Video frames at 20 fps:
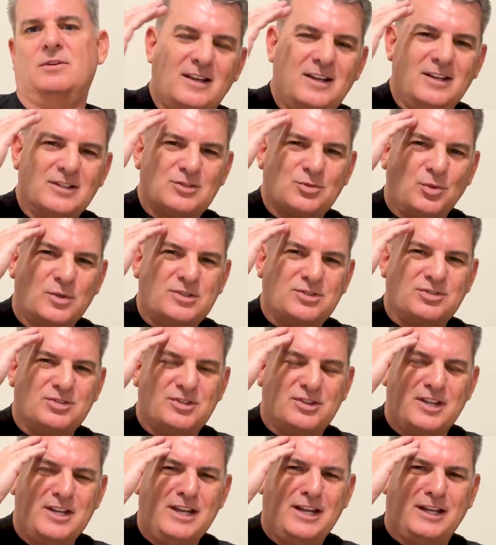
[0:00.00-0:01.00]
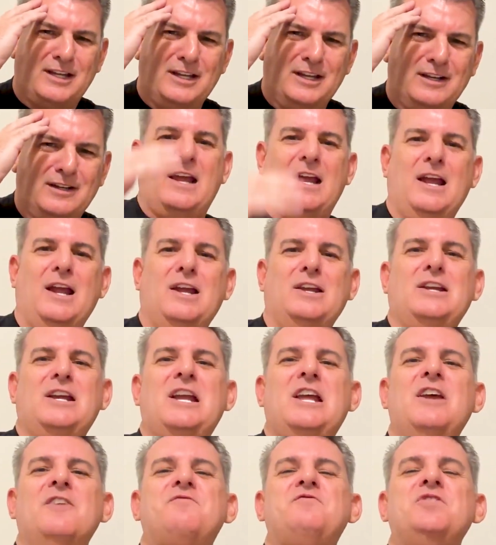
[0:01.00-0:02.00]
It's what you're thinking. And
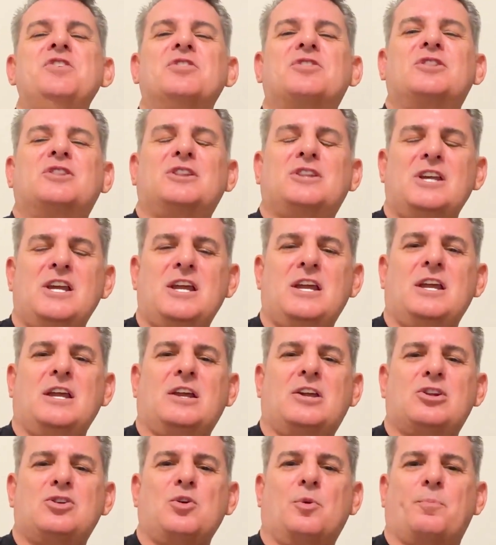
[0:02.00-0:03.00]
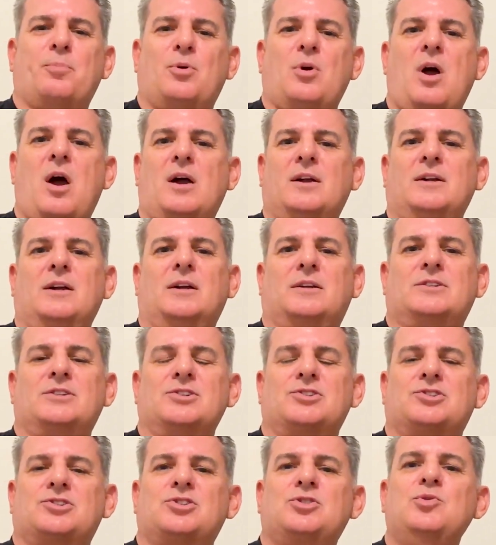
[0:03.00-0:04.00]
if you think your product
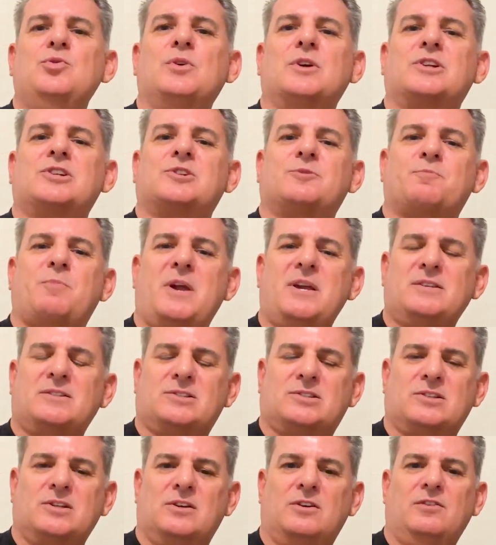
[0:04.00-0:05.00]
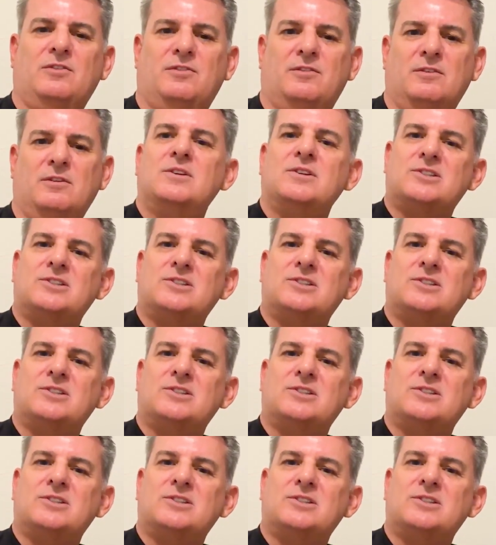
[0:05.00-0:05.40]
is too expensive,